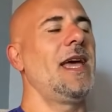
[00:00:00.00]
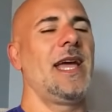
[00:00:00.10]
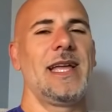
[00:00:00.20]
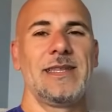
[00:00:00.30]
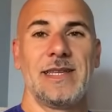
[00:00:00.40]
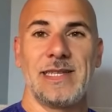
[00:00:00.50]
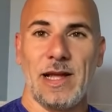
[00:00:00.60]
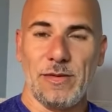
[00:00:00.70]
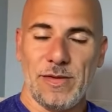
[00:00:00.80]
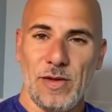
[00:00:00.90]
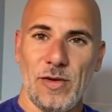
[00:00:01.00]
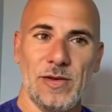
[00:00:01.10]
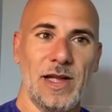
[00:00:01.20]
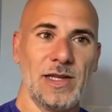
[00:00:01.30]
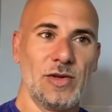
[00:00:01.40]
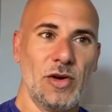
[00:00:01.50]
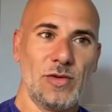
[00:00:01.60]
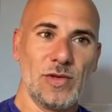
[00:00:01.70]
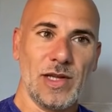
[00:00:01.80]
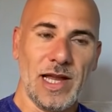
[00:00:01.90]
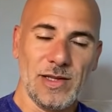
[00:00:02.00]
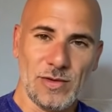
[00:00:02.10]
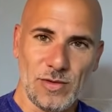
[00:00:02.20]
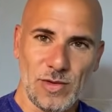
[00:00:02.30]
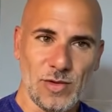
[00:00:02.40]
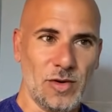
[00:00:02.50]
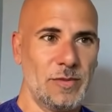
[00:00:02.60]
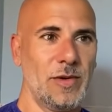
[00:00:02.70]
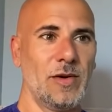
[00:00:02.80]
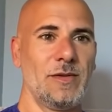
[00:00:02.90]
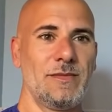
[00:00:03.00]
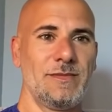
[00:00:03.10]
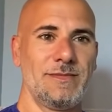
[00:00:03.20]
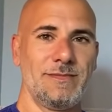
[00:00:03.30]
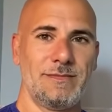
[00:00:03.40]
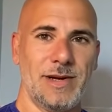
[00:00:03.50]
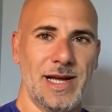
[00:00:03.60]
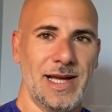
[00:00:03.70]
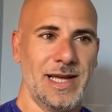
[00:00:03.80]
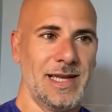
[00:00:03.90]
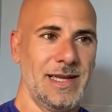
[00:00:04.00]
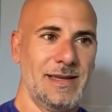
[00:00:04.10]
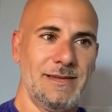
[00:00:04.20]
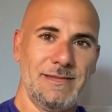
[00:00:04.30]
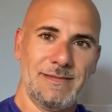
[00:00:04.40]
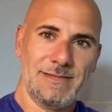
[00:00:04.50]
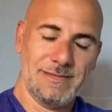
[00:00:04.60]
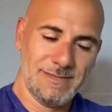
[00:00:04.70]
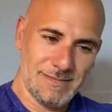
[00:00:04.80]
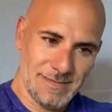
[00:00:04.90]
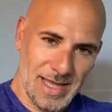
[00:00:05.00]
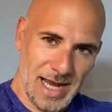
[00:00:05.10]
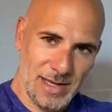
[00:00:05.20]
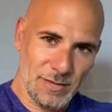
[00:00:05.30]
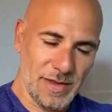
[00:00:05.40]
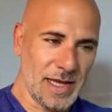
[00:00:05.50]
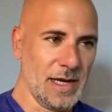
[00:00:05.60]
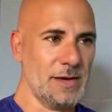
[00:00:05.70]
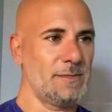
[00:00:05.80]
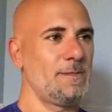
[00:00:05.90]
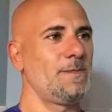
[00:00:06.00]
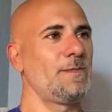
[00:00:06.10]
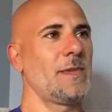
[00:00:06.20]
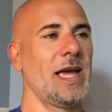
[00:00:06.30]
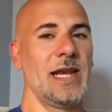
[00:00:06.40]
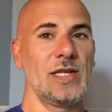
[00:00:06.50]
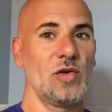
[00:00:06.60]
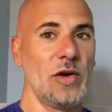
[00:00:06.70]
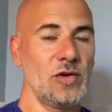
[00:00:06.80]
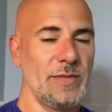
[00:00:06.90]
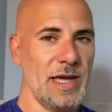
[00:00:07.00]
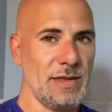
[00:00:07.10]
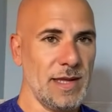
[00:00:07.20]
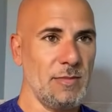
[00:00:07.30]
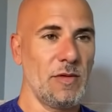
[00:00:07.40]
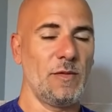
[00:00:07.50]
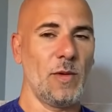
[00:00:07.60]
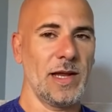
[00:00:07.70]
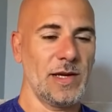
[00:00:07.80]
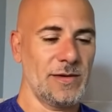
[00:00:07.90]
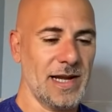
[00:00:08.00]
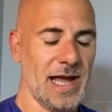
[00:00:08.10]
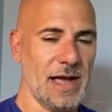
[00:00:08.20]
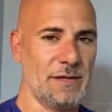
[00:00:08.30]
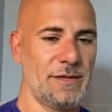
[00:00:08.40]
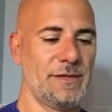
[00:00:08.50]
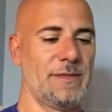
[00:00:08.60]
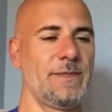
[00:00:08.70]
And the South Node is going to enter to Scorpio by the end of the year, and it's going to be a theme of 1 year and a half.